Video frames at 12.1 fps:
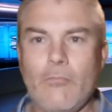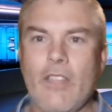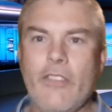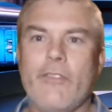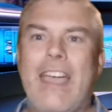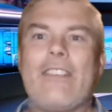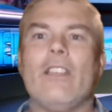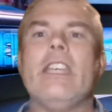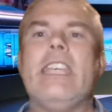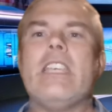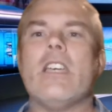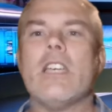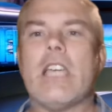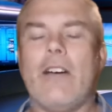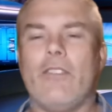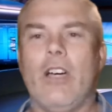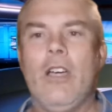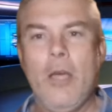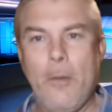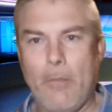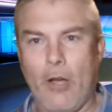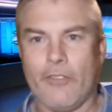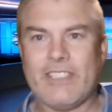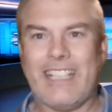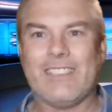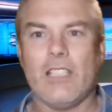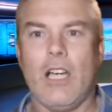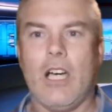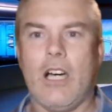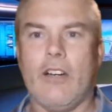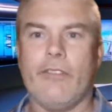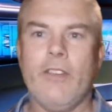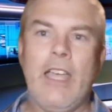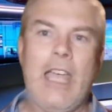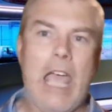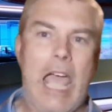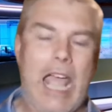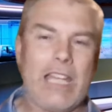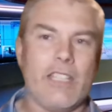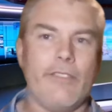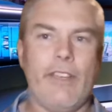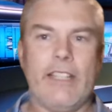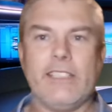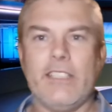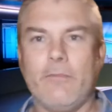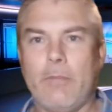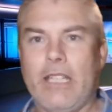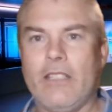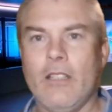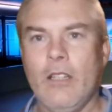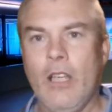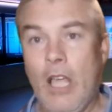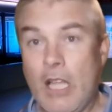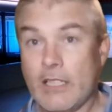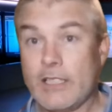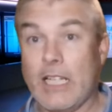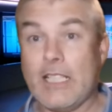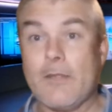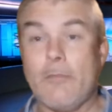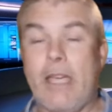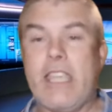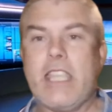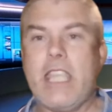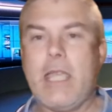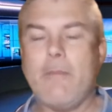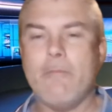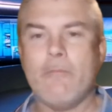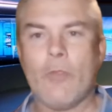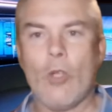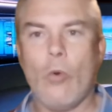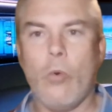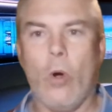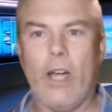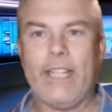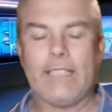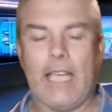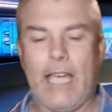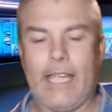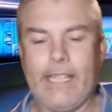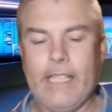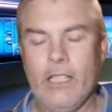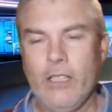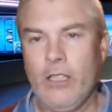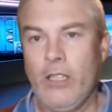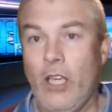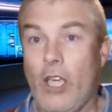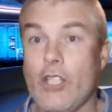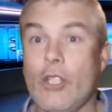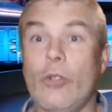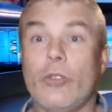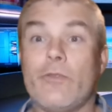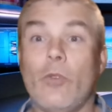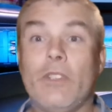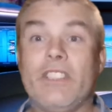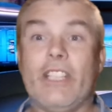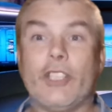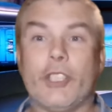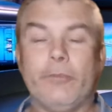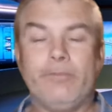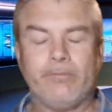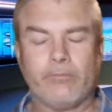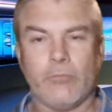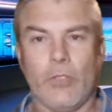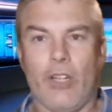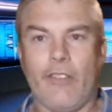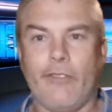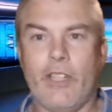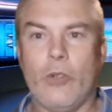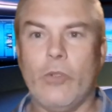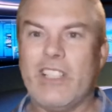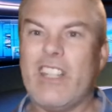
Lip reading: The fact that he can cover both centre half and defensive mid does make him quite a useful addition, I feel.